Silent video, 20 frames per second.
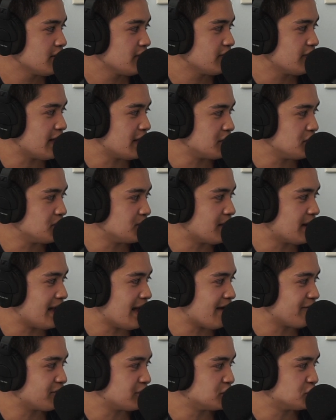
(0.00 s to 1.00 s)
that you might
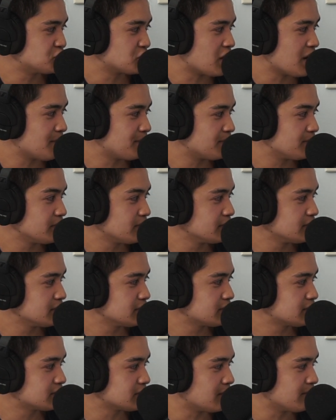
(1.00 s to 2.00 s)
have to drop
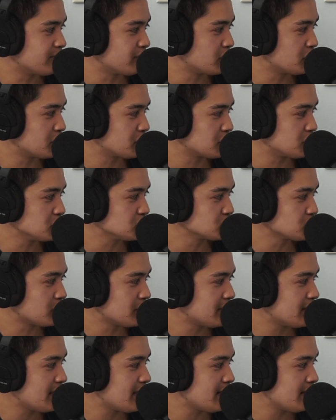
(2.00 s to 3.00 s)
some verticals
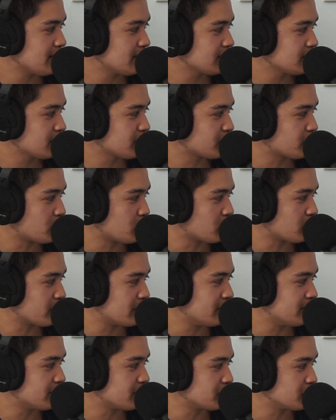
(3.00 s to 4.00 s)
one day? Or
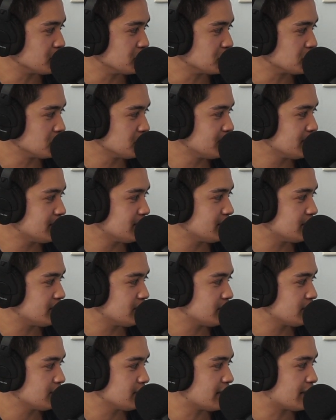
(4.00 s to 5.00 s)
even for a little bit?
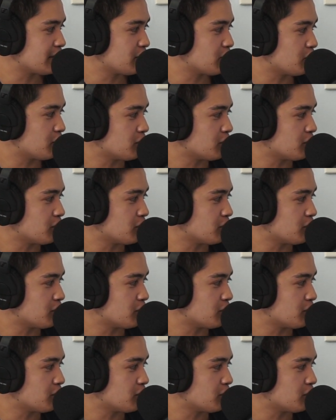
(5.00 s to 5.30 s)
Like,